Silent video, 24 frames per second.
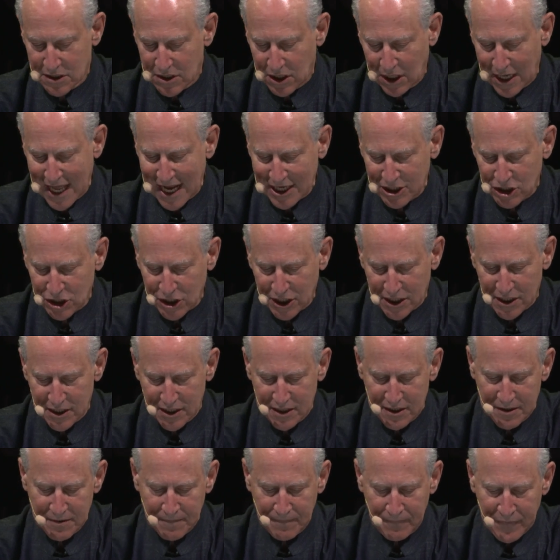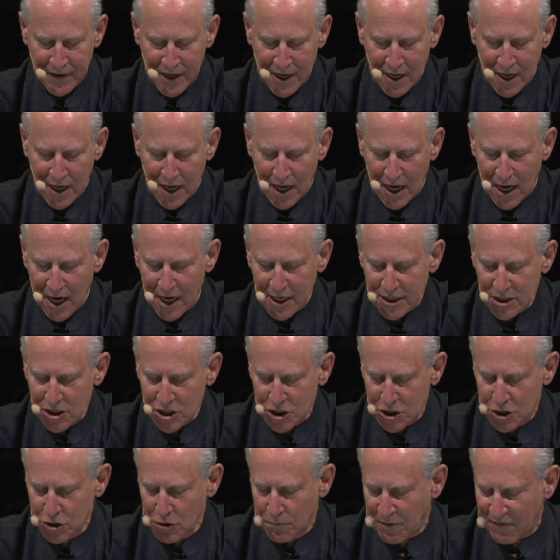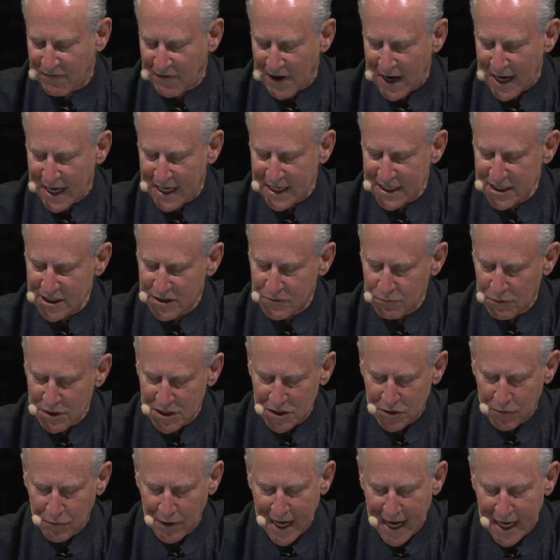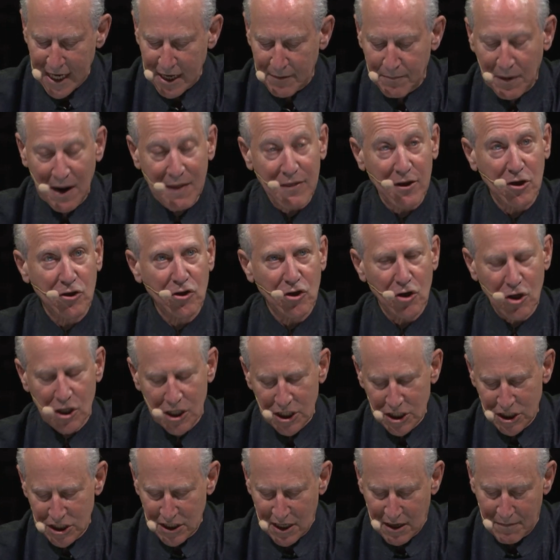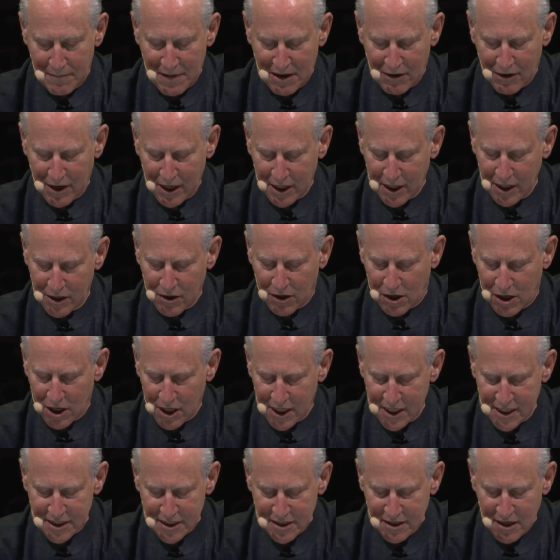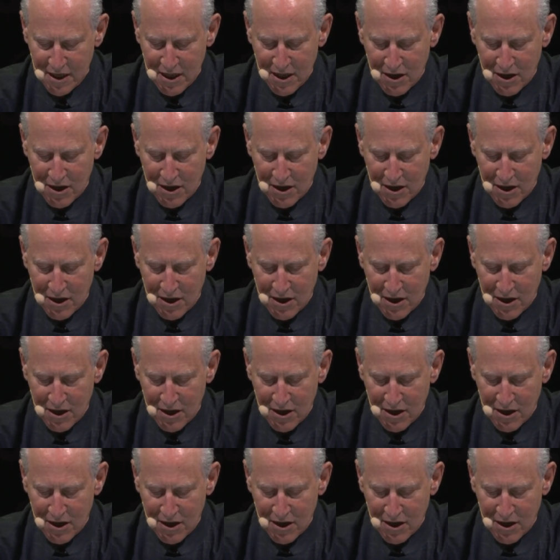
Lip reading: collection. Unsupervised was created by the Turkish-American artist